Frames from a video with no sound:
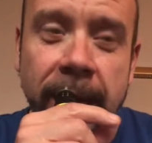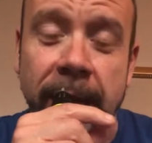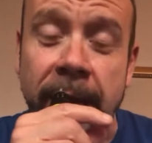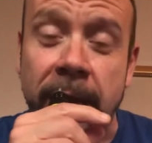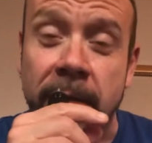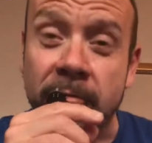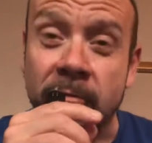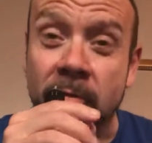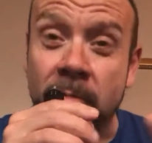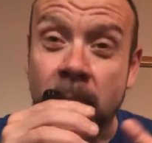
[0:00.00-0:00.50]

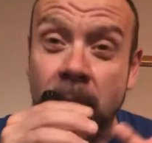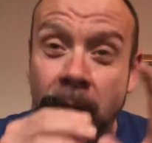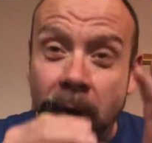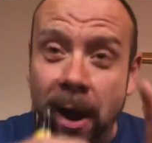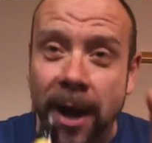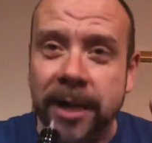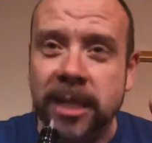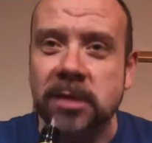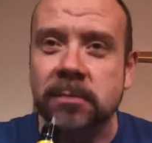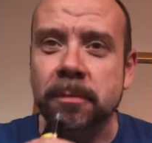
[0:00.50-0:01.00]
It
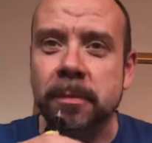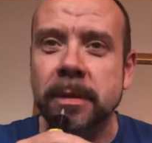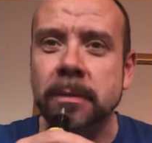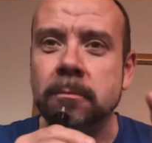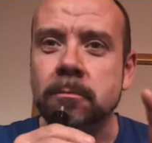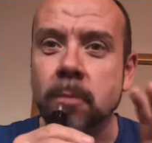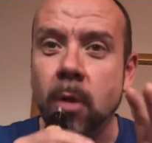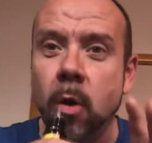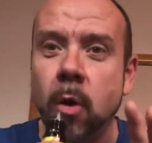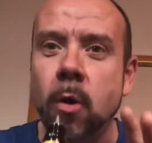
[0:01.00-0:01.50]
reminds me
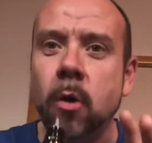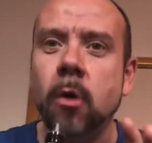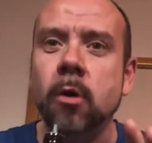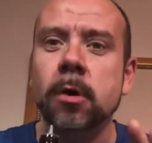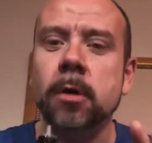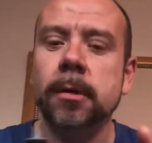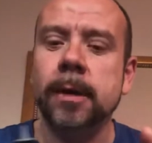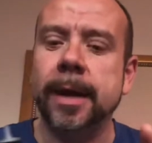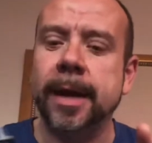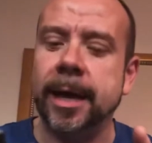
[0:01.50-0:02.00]

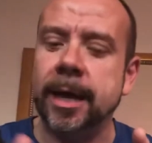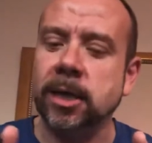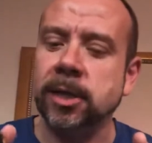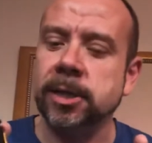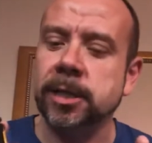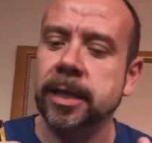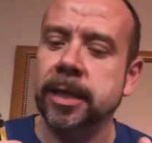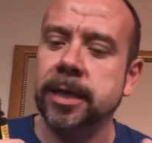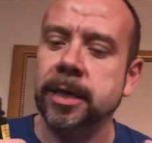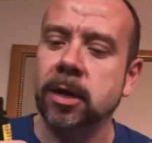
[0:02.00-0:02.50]
more,
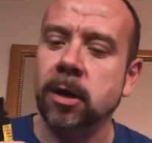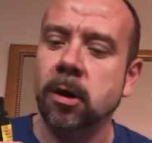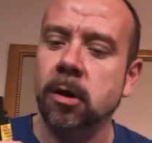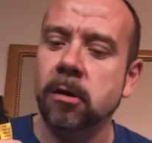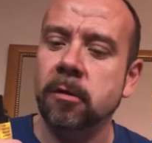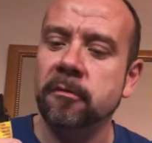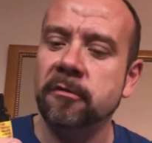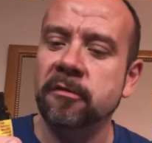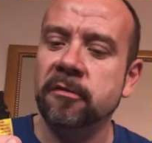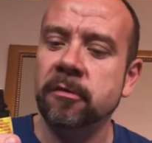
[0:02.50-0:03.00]
actually,
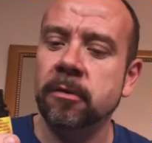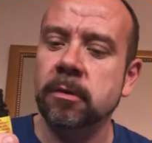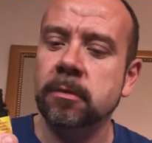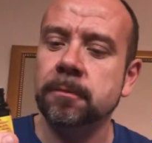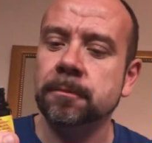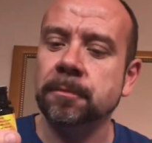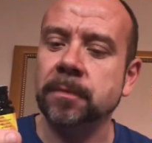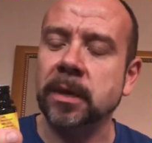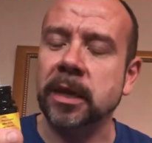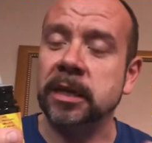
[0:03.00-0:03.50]
of,
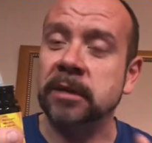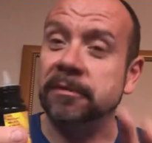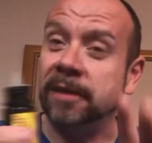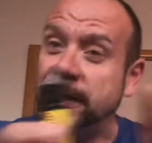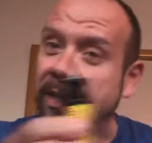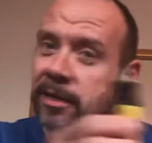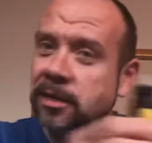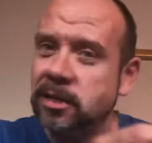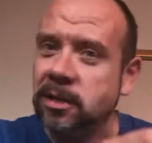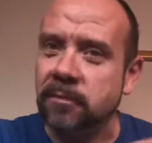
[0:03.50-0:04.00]
and I've
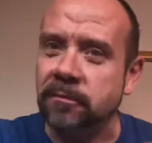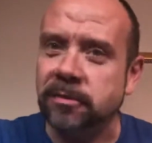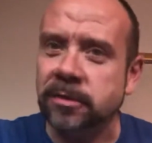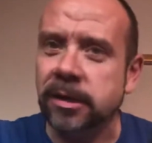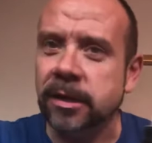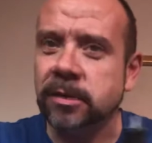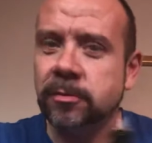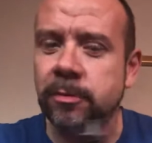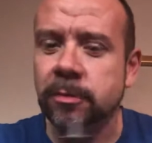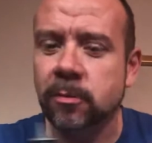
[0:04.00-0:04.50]
had this
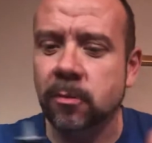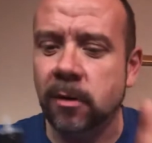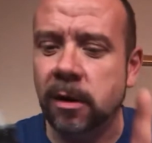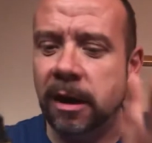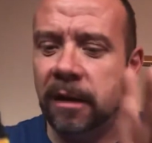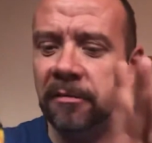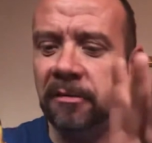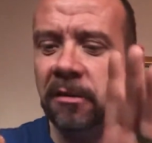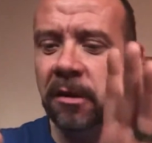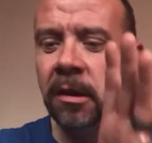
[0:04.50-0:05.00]
conversation with my
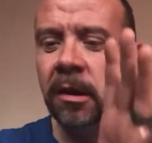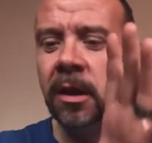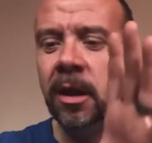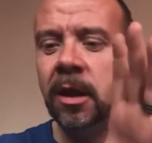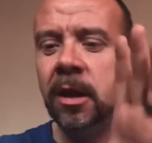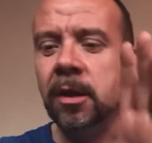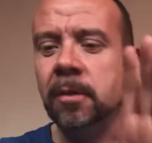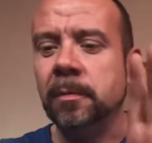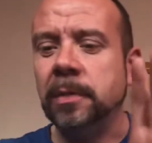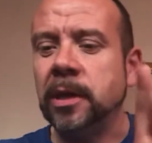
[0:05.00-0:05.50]
wife,
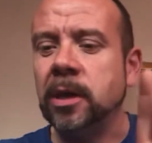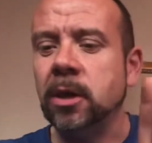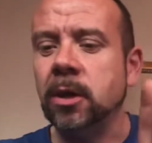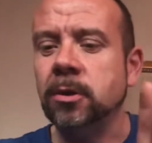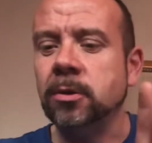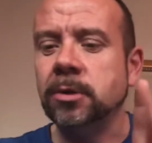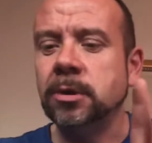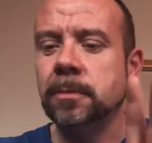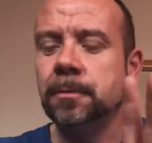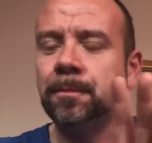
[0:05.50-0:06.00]

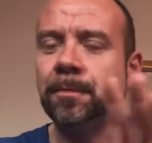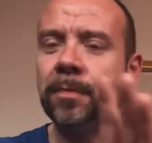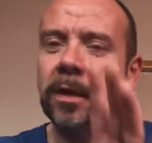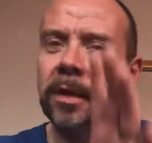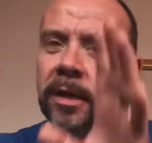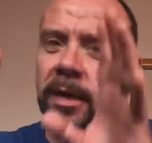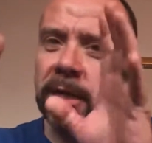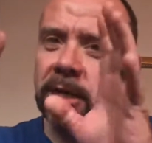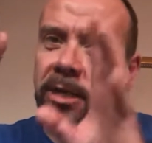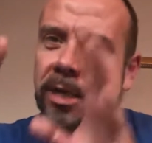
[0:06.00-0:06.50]
because
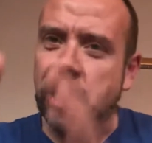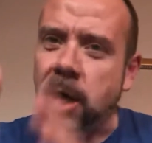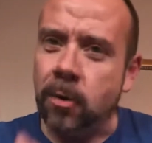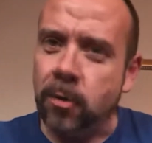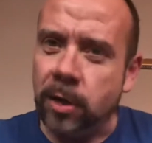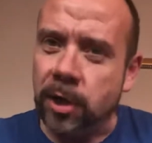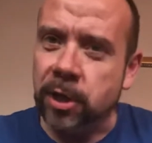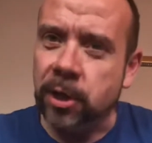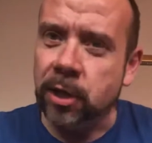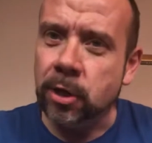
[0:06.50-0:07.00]
it's
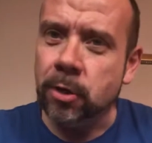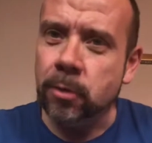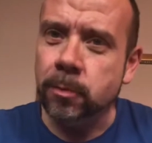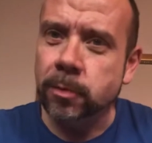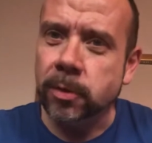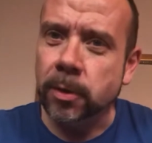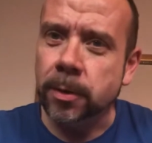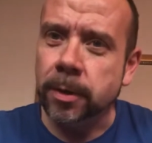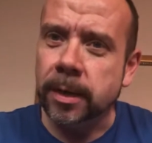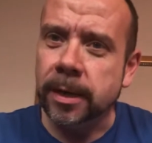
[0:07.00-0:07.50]
cola
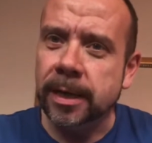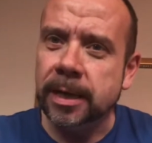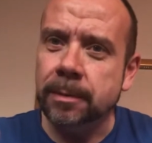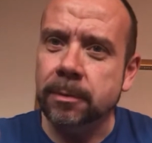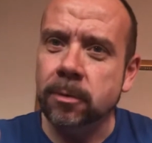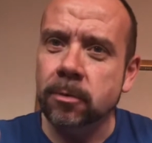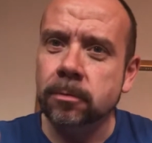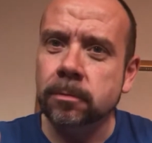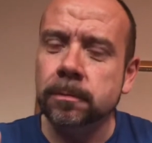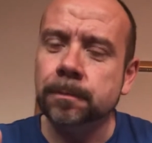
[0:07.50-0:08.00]
cubes on the
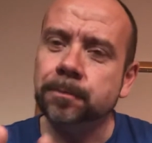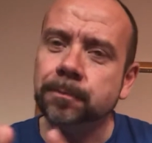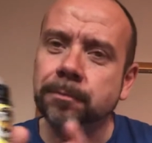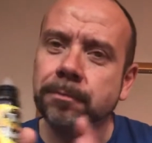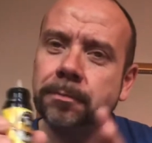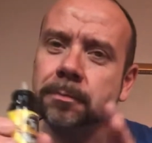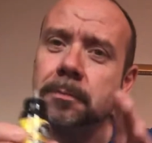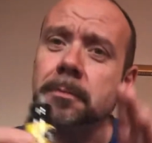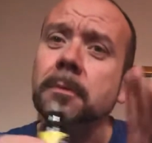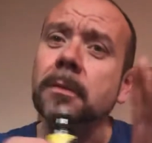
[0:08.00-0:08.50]
label.
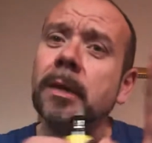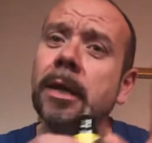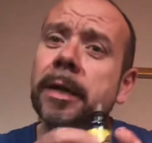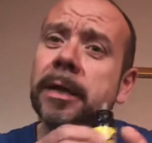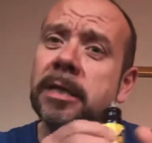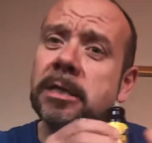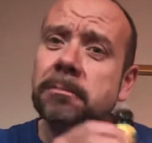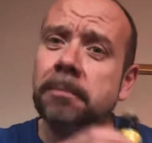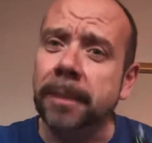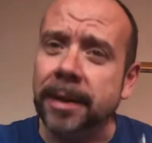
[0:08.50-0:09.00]

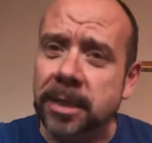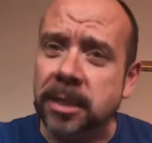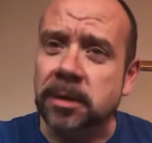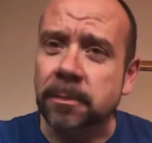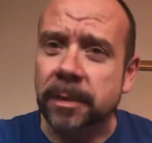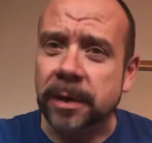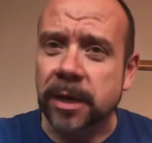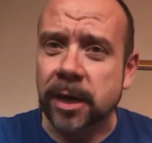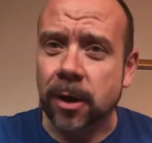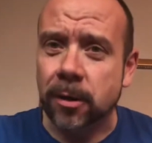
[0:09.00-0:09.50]
It's meant to
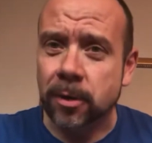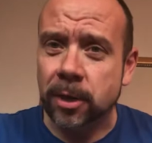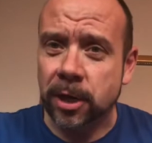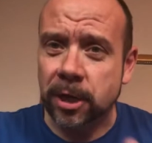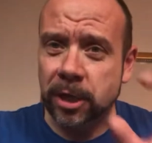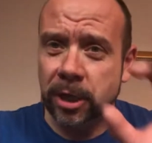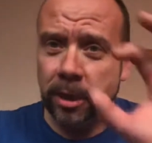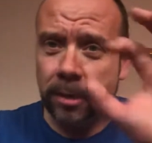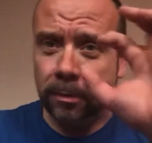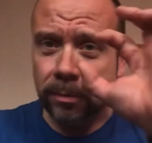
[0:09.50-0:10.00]
be cola
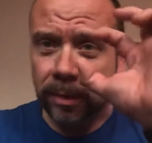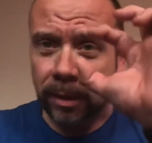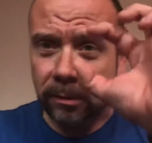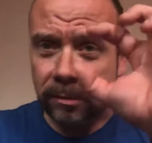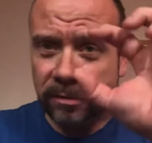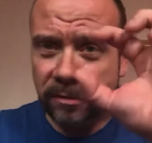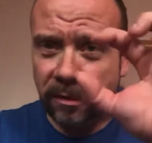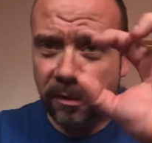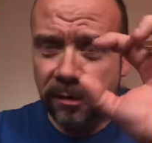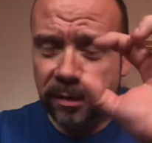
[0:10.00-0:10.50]
cubes,
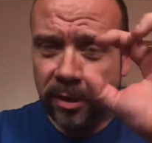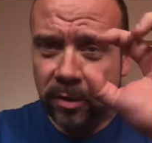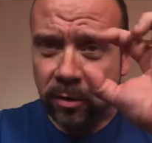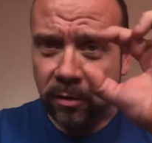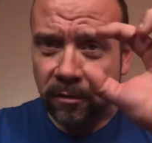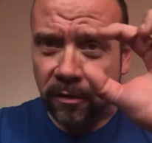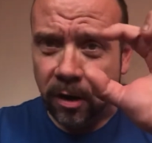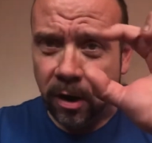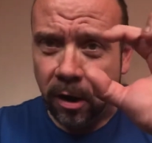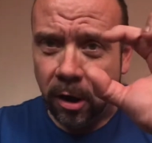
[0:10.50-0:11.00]
those very
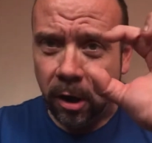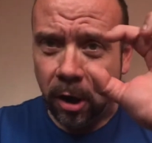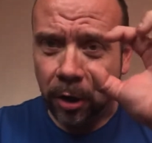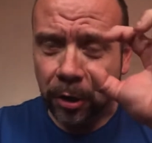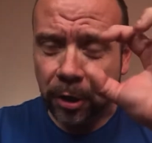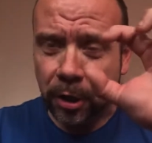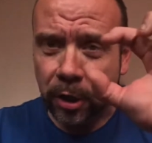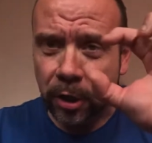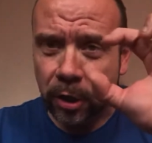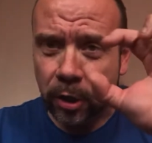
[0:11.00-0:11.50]
sort of
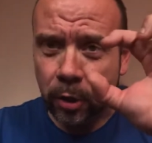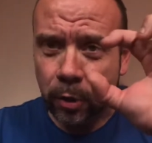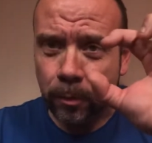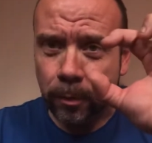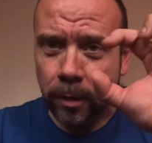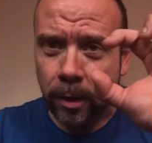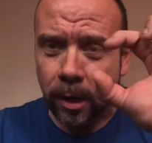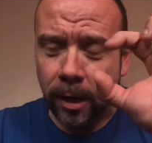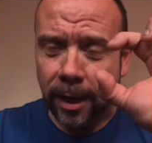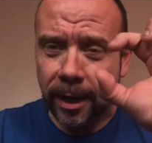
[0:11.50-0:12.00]
hard
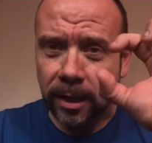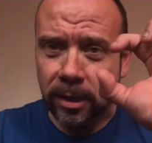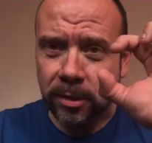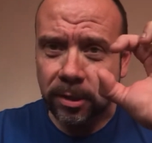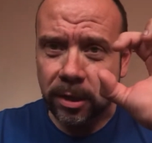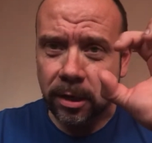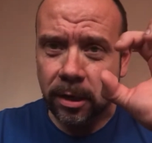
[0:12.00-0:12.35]
cube-like